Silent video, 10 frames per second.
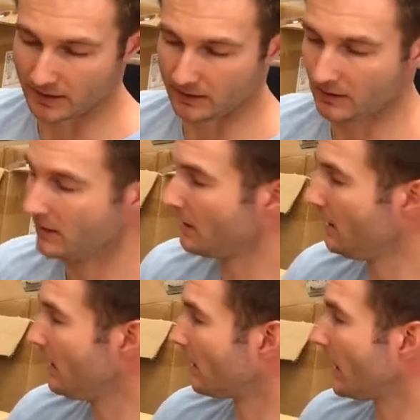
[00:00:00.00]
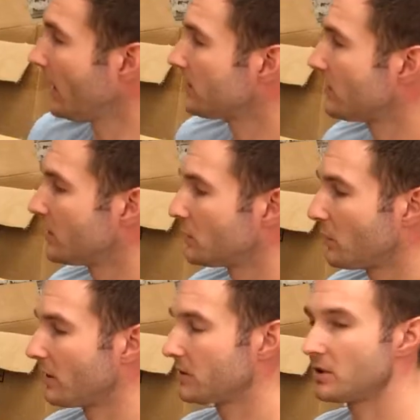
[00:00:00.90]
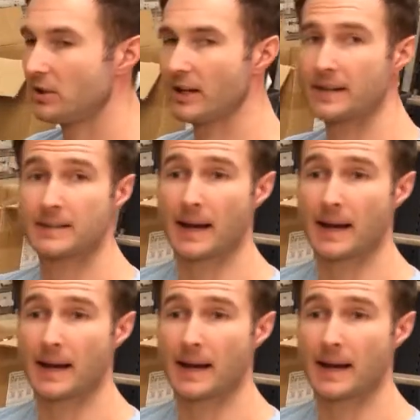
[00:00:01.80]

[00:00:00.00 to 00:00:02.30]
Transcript: made. Okay, so I just wanted to show you guys